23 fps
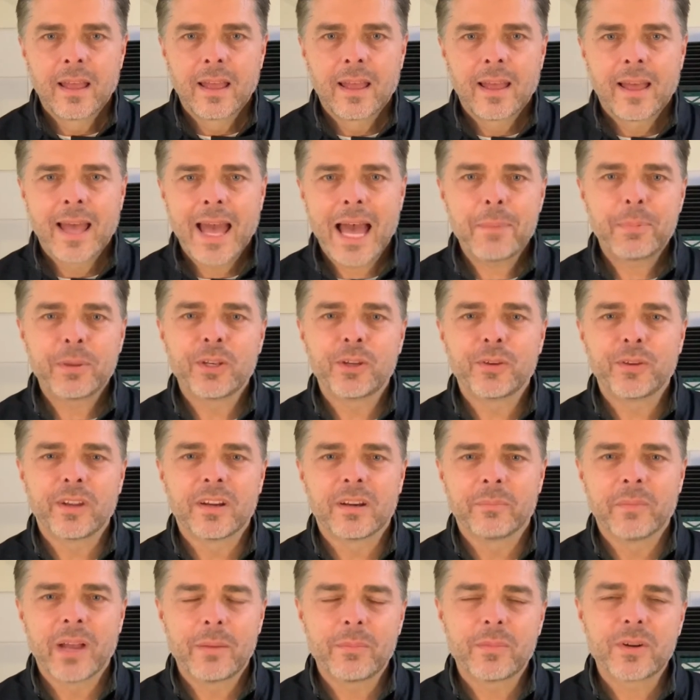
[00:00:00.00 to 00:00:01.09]
Happy New Year,
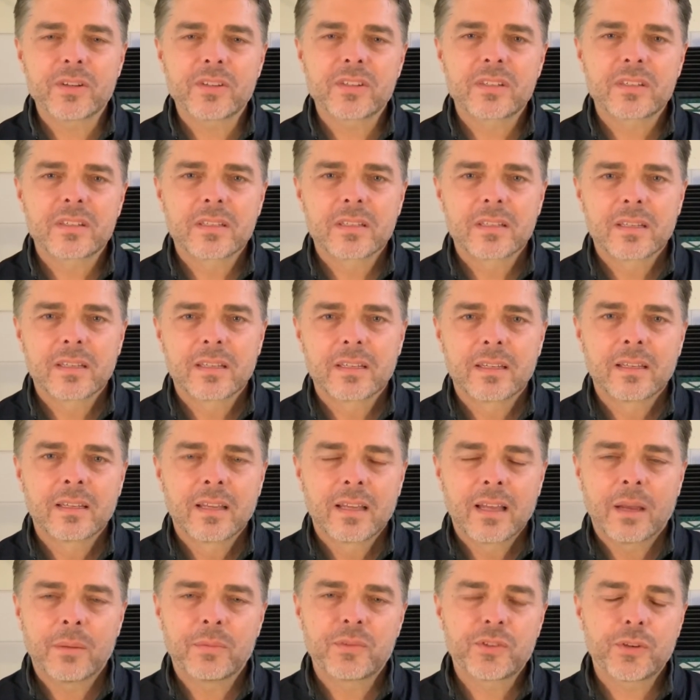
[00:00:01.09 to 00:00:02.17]
members.
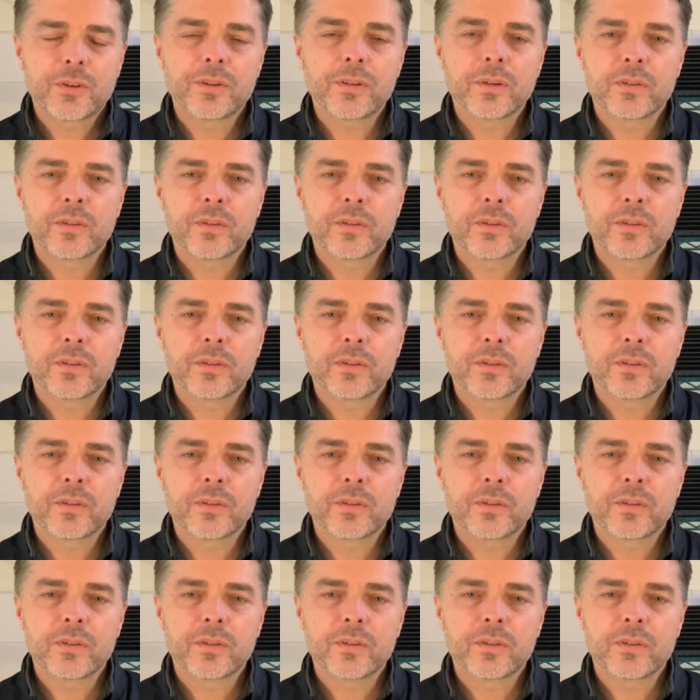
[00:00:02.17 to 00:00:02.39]
I'm sure